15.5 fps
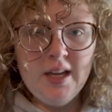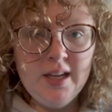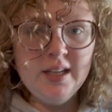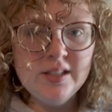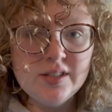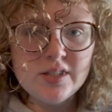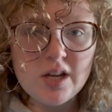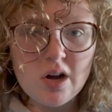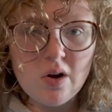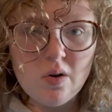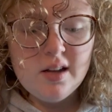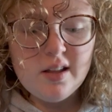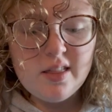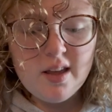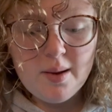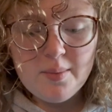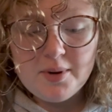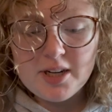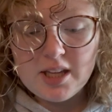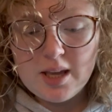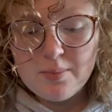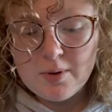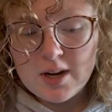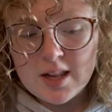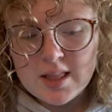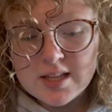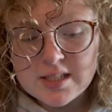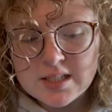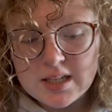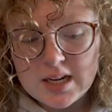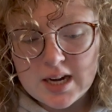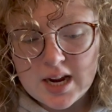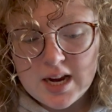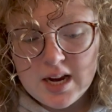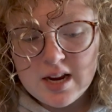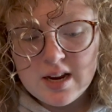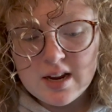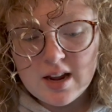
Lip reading: So I think I'm gonna keep reading this today.